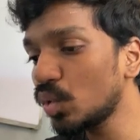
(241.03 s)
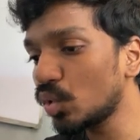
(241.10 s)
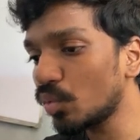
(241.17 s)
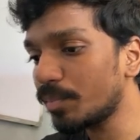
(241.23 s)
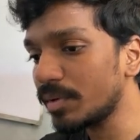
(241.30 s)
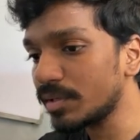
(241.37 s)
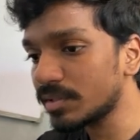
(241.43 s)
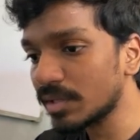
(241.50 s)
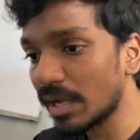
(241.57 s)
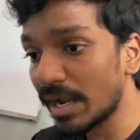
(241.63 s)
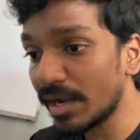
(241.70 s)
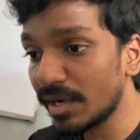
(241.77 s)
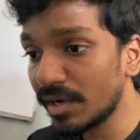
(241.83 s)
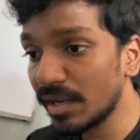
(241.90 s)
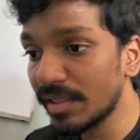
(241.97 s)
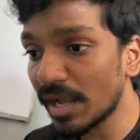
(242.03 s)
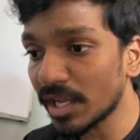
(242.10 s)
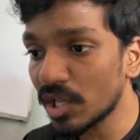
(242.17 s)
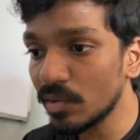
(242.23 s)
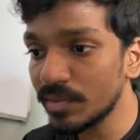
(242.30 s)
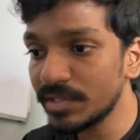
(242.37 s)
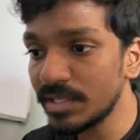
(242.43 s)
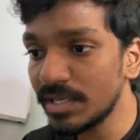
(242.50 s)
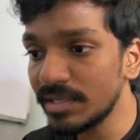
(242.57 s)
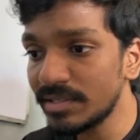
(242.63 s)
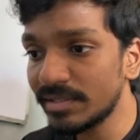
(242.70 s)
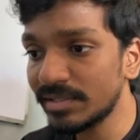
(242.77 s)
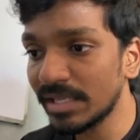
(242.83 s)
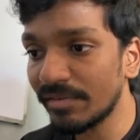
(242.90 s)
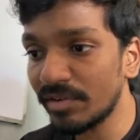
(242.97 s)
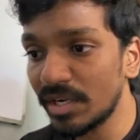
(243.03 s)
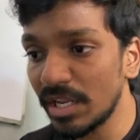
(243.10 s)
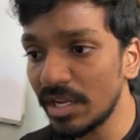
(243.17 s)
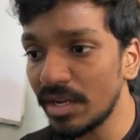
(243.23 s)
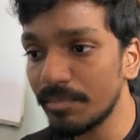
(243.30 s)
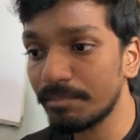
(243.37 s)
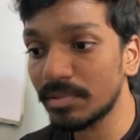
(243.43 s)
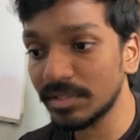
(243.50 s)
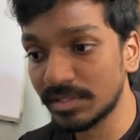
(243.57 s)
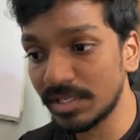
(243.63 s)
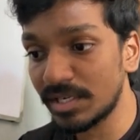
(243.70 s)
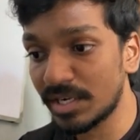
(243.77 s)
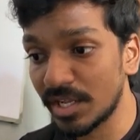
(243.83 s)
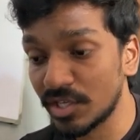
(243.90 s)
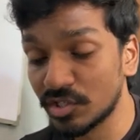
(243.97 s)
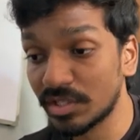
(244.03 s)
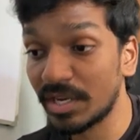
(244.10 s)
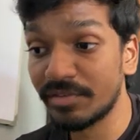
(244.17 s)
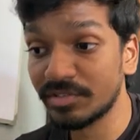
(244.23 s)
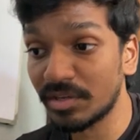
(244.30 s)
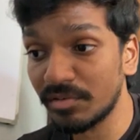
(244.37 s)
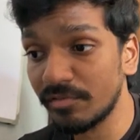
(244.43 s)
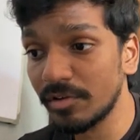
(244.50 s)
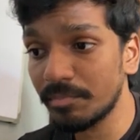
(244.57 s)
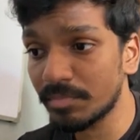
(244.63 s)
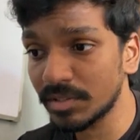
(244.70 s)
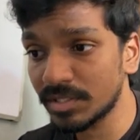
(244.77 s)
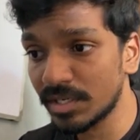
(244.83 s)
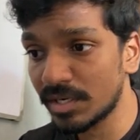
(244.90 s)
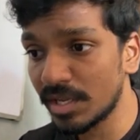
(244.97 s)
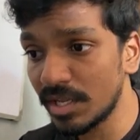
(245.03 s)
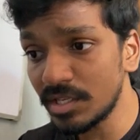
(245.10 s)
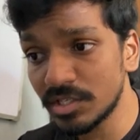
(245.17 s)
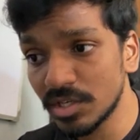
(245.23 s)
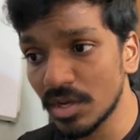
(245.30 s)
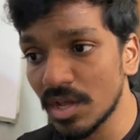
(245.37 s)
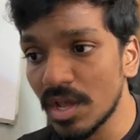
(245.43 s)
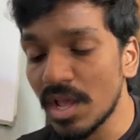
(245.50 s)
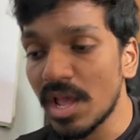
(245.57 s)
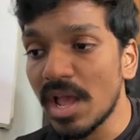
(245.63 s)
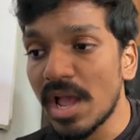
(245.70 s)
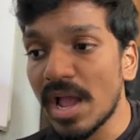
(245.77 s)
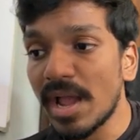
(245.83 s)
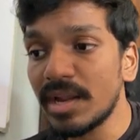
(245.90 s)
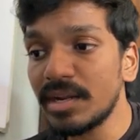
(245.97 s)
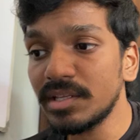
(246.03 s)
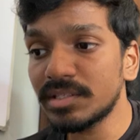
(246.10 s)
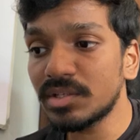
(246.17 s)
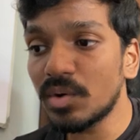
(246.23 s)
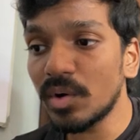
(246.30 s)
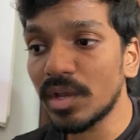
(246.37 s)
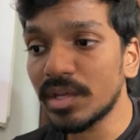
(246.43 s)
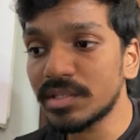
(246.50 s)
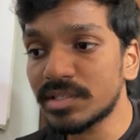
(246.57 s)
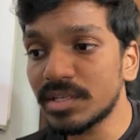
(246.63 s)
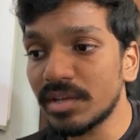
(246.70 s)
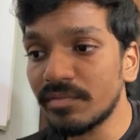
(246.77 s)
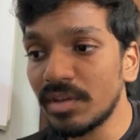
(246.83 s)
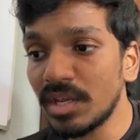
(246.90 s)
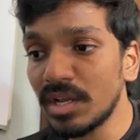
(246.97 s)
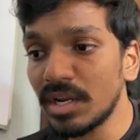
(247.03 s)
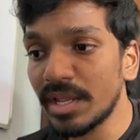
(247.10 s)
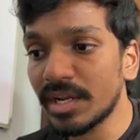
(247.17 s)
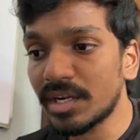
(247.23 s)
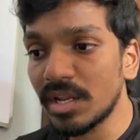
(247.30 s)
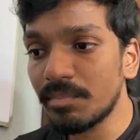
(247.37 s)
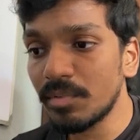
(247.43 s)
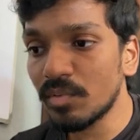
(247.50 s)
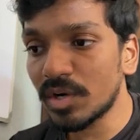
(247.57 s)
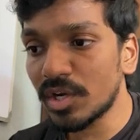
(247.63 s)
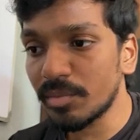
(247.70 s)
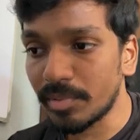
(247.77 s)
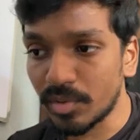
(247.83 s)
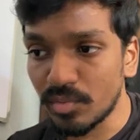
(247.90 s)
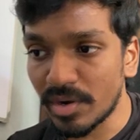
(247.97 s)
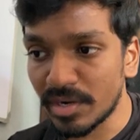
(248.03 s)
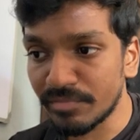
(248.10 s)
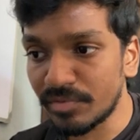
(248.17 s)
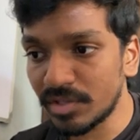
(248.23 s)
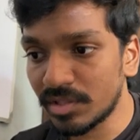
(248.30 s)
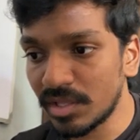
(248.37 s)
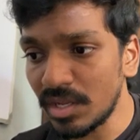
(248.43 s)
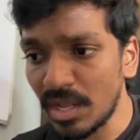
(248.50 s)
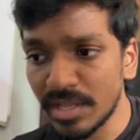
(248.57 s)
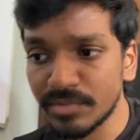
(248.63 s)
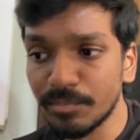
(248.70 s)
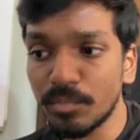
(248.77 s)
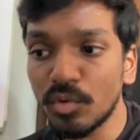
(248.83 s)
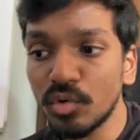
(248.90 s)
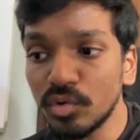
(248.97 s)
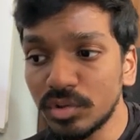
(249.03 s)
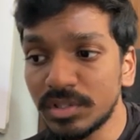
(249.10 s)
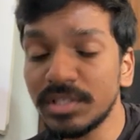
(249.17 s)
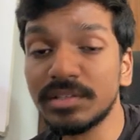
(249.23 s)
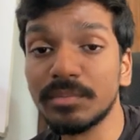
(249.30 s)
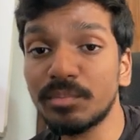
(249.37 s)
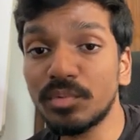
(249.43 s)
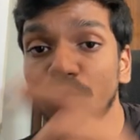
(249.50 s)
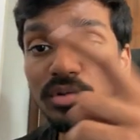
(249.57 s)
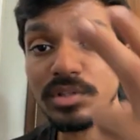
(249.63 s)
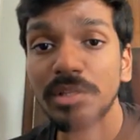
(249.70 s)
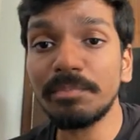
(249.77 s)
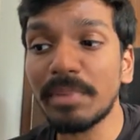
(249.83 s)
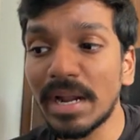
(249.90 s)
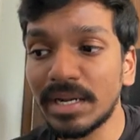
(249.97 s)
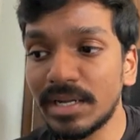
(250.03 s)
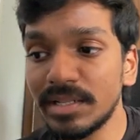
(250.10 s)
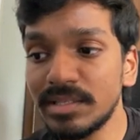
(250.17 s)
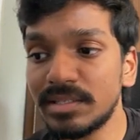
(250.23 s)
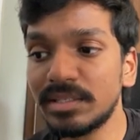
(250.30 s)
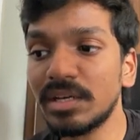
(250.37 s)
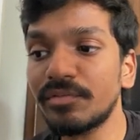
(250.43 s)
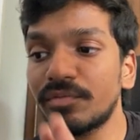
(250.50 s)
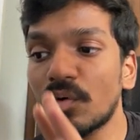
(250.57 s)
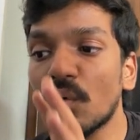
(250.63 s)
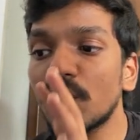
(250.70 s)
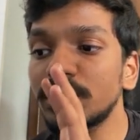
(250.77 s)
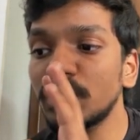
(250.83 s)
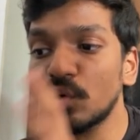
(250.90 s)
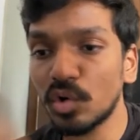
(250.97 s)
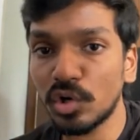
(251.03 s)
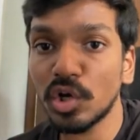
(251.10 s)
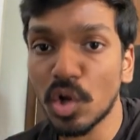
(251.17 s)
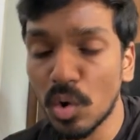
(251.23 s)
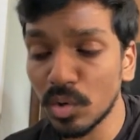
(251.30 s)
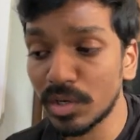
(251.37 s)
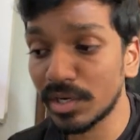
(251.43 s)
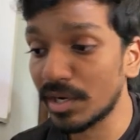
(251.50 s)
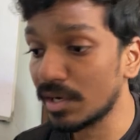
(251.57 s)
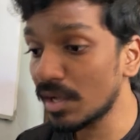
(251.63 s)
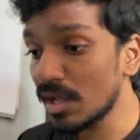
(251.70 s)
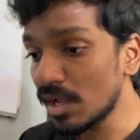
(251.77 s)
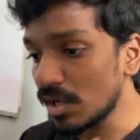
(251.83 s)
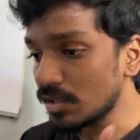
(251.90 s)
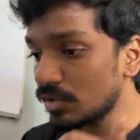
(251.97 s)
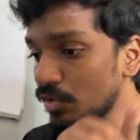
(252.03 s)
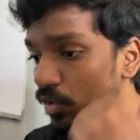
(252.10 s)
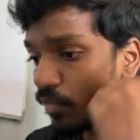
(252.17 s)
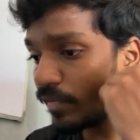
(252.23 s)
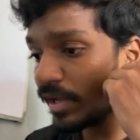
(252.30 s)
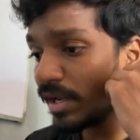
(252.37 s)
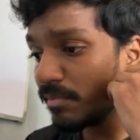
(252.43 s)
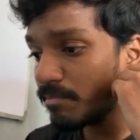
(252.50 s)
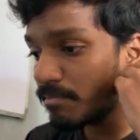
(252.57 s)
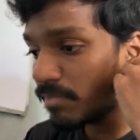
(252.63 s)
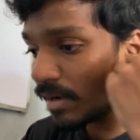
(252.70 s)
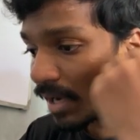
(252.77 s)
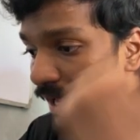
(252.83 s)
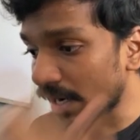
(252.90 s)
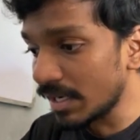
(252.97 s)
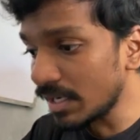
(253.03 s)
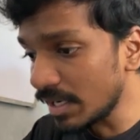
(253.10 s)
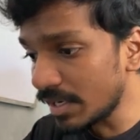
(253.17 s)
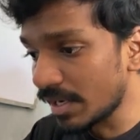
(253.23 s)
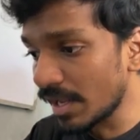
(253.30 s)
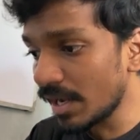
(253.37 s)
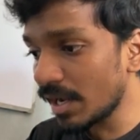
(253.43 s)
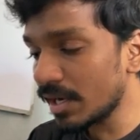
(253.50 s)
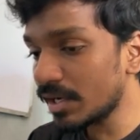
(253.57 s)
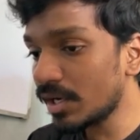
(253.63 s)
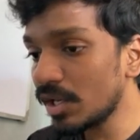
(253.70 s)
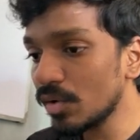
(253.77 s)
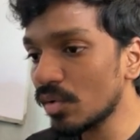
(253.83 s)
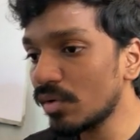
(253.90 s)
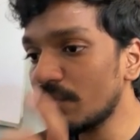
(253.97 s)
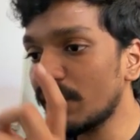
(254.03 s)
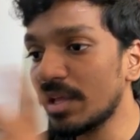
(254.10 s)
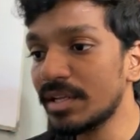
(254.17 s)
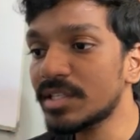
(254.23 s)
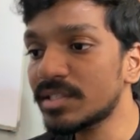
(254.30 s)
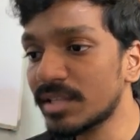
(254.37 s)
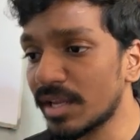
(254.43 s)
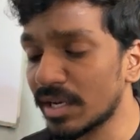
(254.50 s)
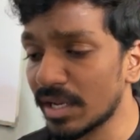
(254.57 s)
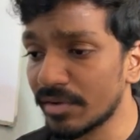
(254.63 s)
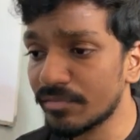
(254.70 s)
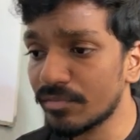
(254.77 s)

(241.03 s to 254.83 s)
rupees and the accuracy is 70 percentage like 75 percentage and it's go, it's giving like TP1, TP2 and everything and both both the patterns are focusing on long trade. So we can blindly take entry on where it's saying like